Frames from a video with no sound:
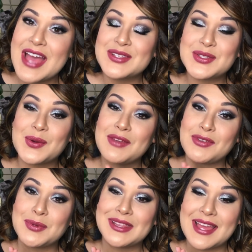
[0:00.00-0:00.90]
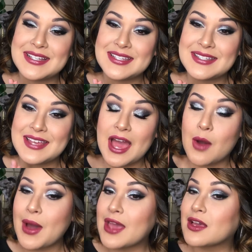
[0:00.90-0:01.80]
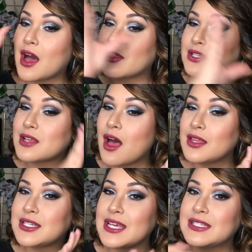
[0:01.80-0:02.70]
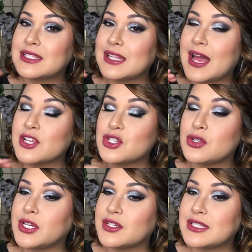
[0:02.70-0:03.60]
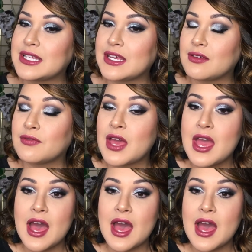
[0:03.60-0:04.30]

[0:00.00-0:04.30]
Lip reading: So if you would like to see how I got this holiday / New Year's Eve